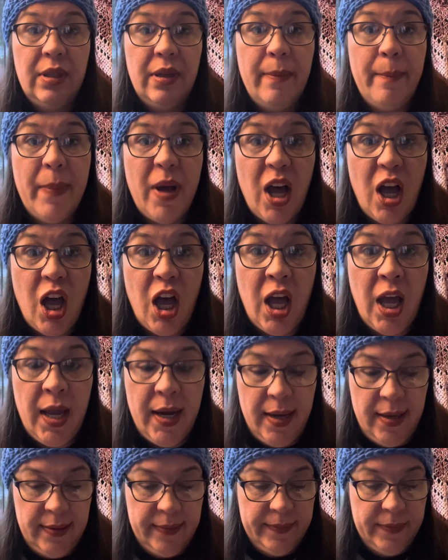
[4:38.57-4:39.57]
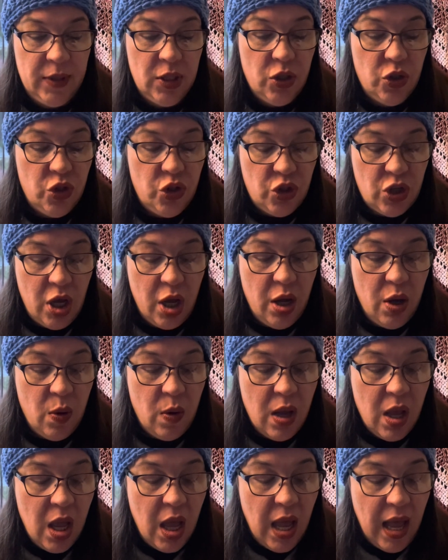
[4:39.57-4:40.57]
Bod. So
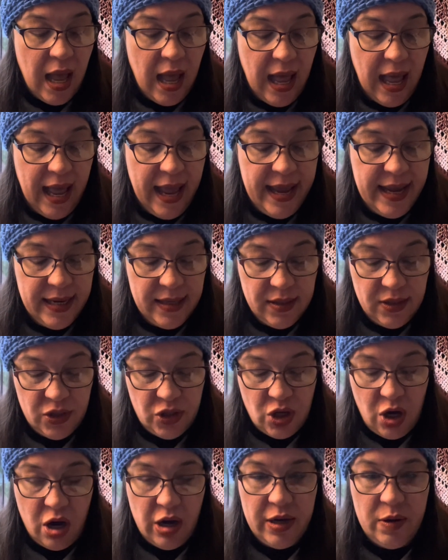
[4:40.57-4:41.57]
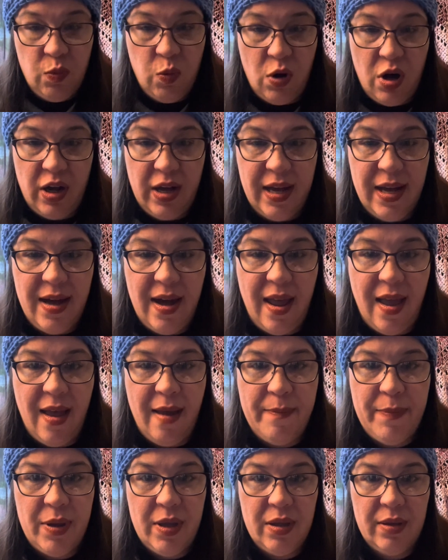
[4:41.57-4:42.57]
I had started working
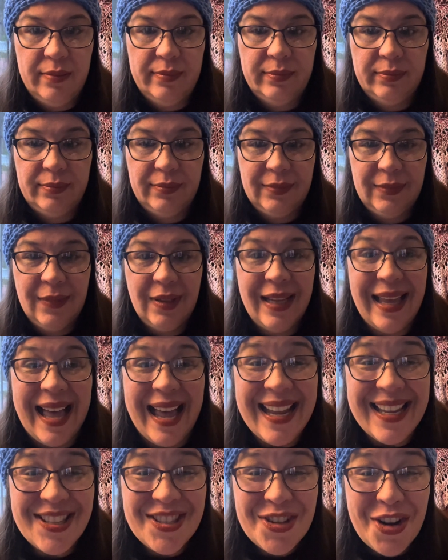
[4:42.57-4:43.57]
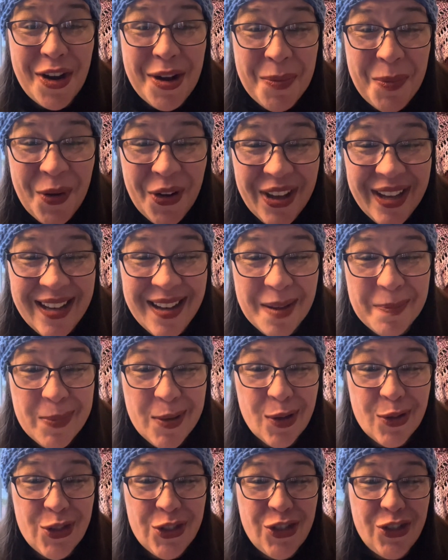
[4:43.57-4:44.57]
up. I had started working up
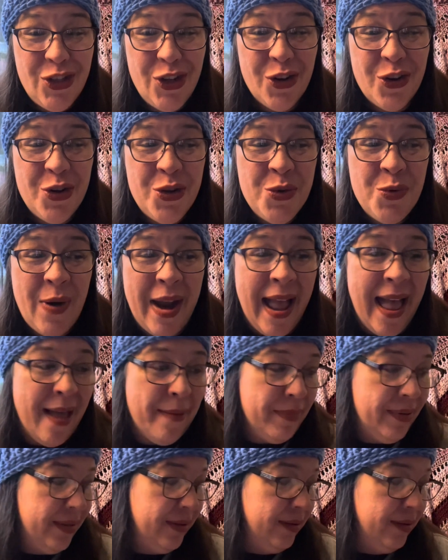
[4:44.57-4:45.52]
your new wrap.